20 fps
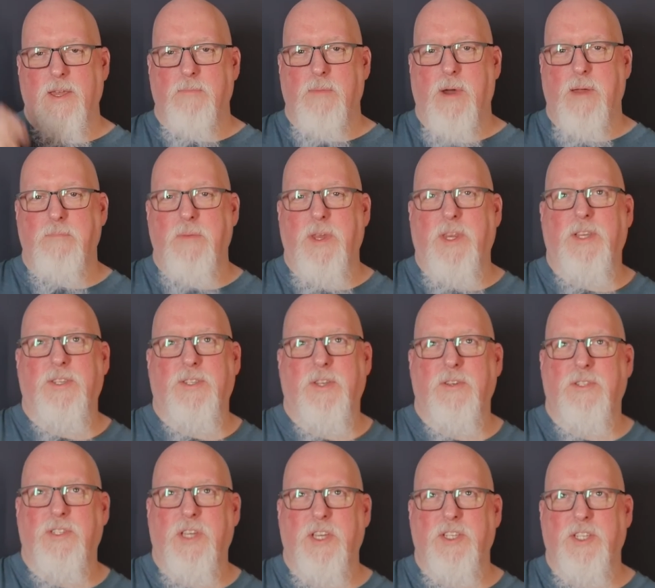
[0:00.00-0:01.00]
my MIDI
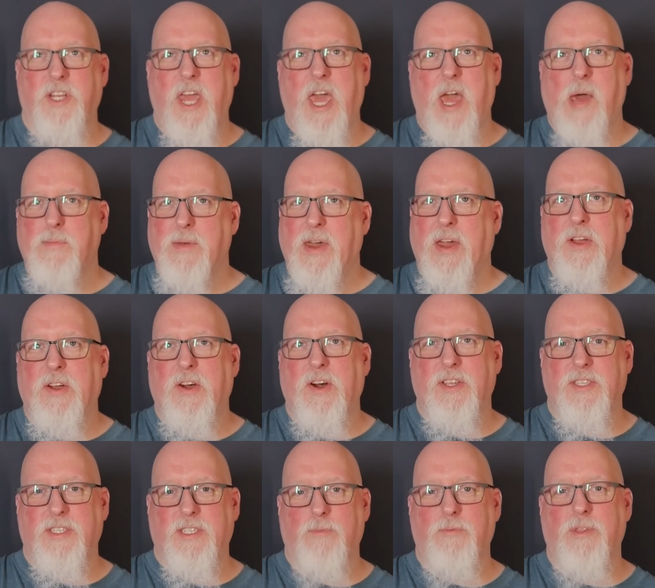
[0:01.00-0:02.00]
association hat back
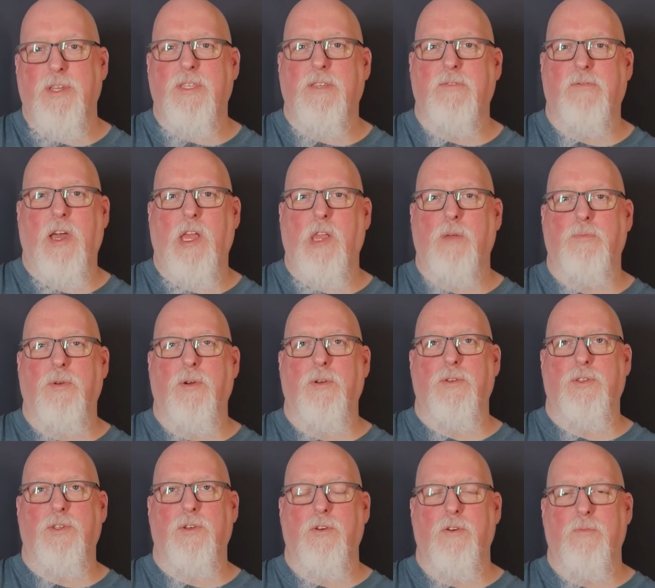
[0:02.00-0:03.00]
on, some of the
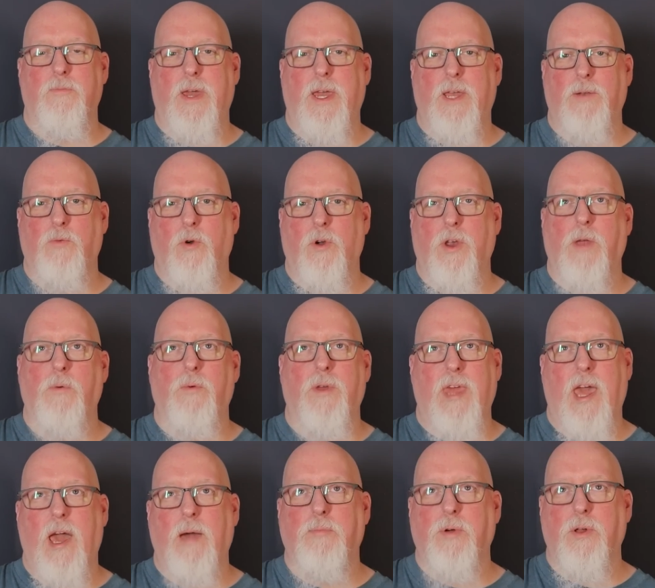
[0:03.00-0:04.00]
developers who have been working with
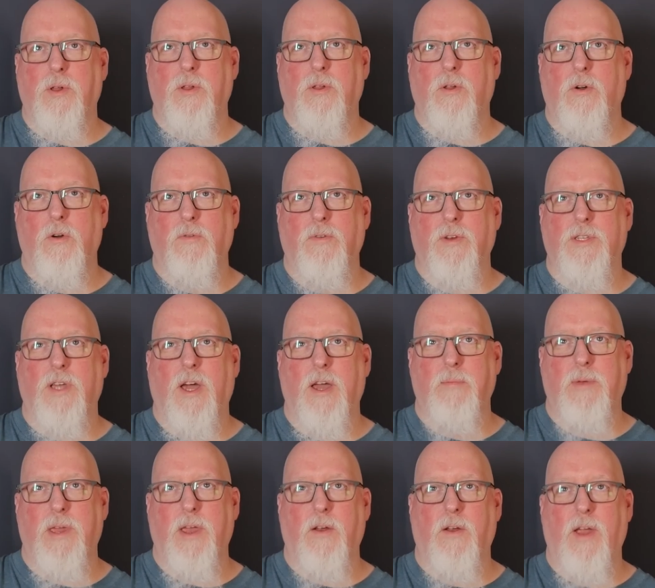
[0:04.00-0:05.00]
Apple over time
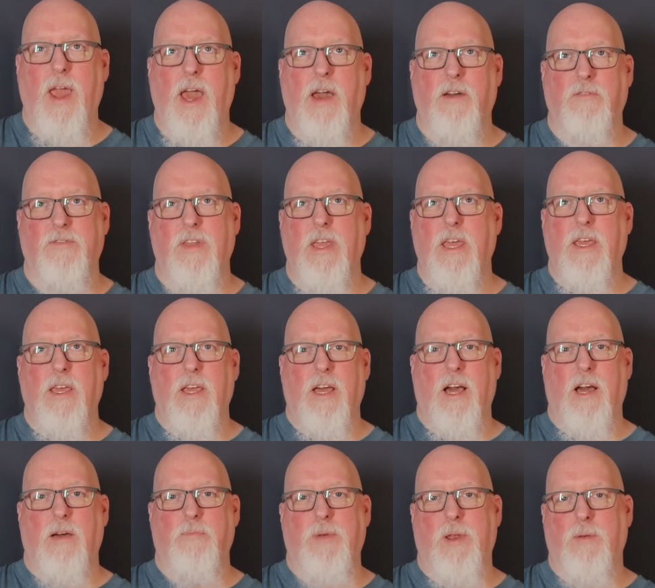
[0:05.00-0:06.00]
here have
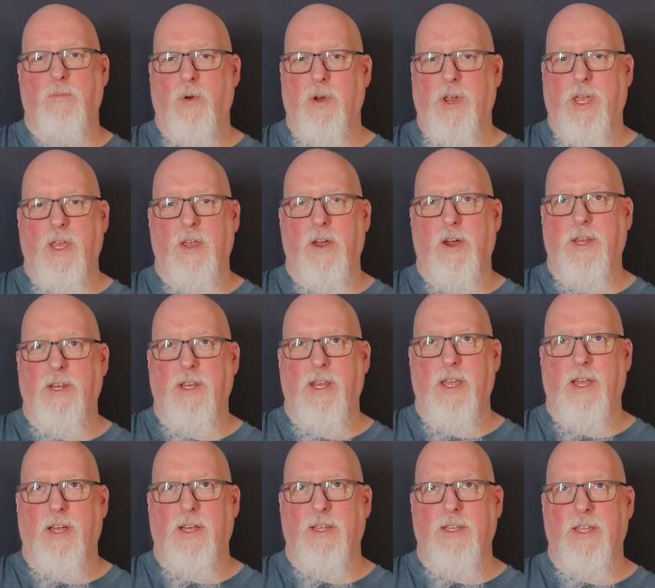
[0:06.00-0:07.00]
uh, been working on
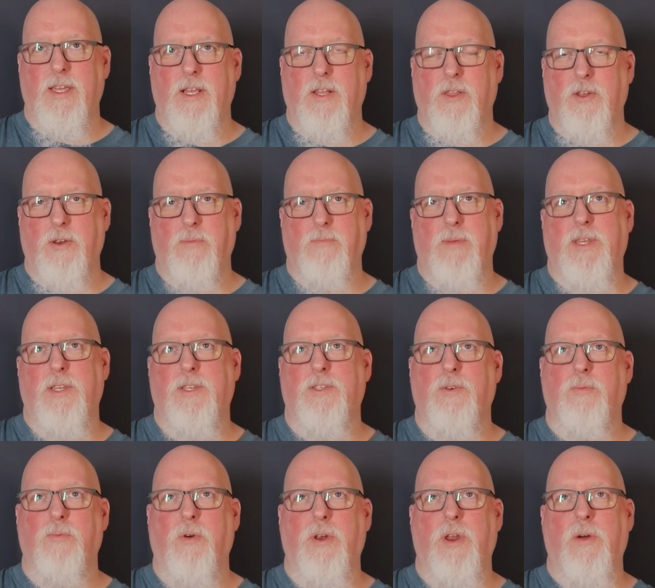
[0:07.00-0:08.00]
uh, including MIDI
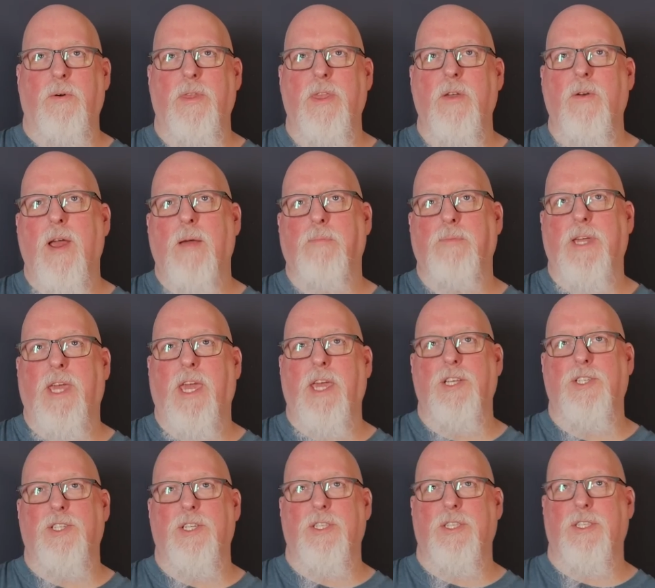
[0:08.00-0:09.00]
2.0 in their
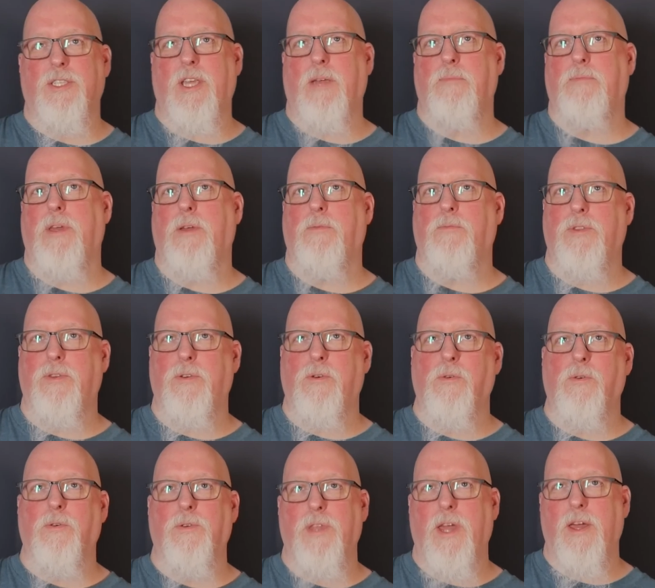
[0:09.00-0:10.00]
applications, same thing with
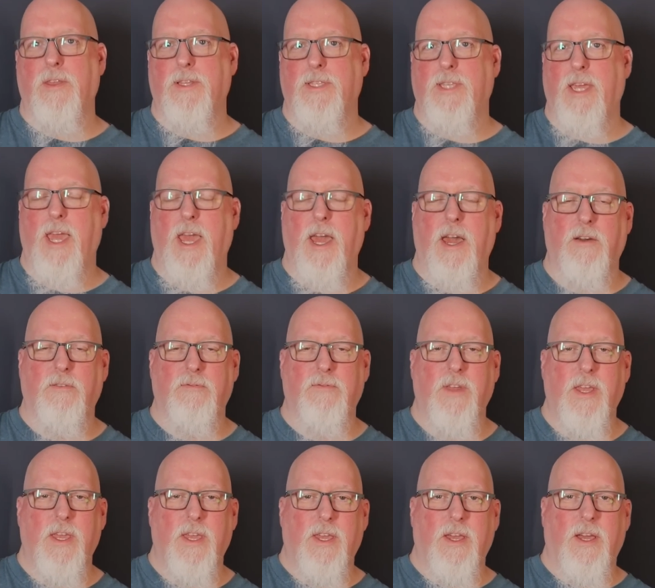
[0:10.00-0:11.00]
Google now that they have
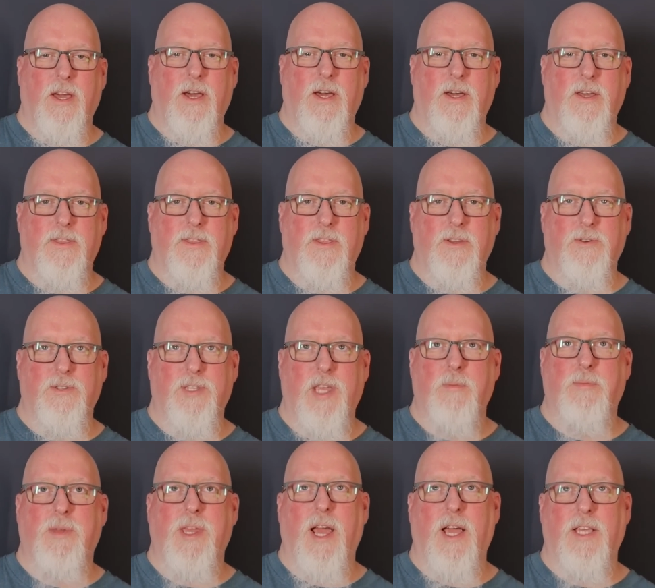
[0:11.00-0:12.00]
uh, those
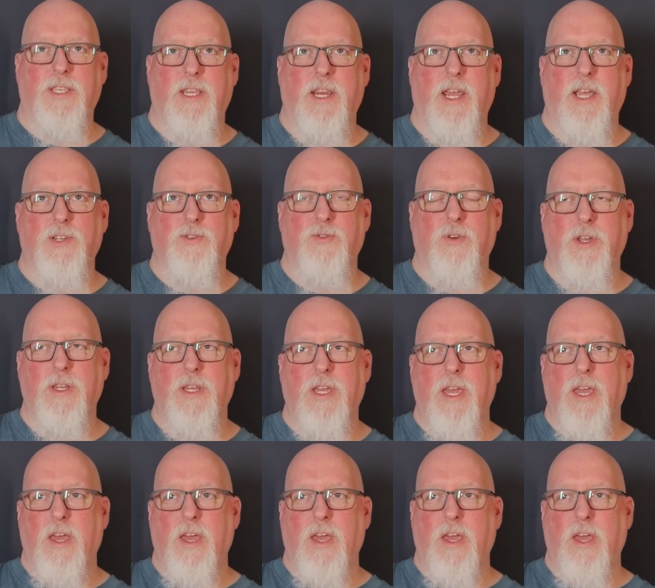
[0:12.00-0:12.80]
APIs in Android.